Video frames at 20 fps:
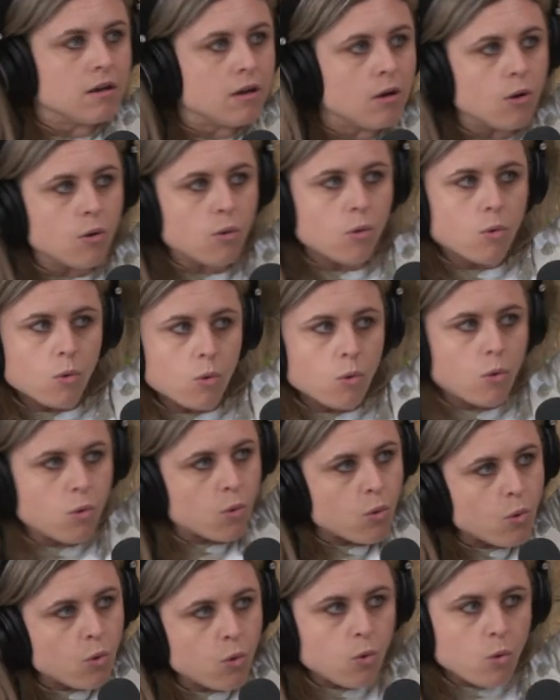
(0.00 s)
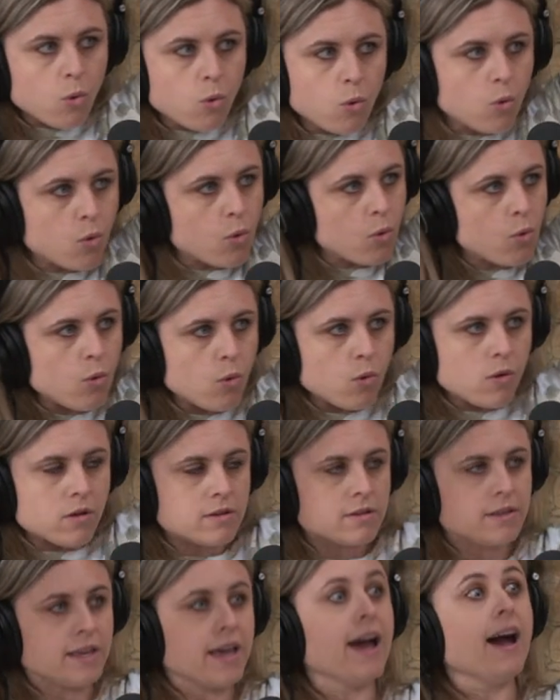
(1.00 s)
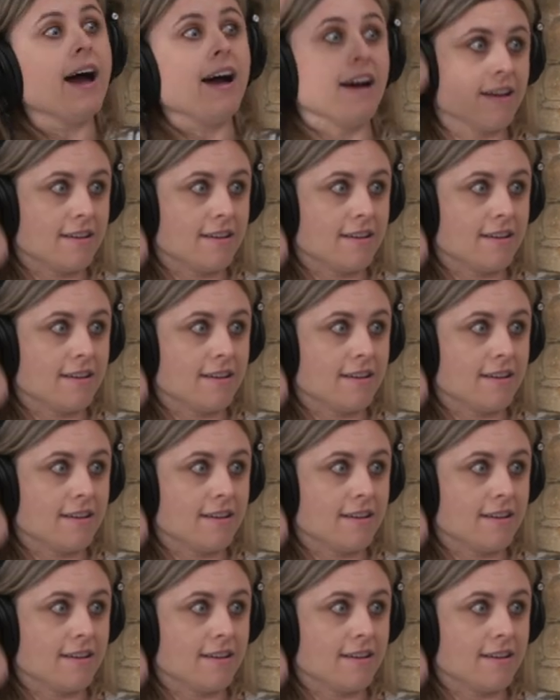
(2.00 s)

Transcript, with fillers: Oh, and they step all over your back. Yeah,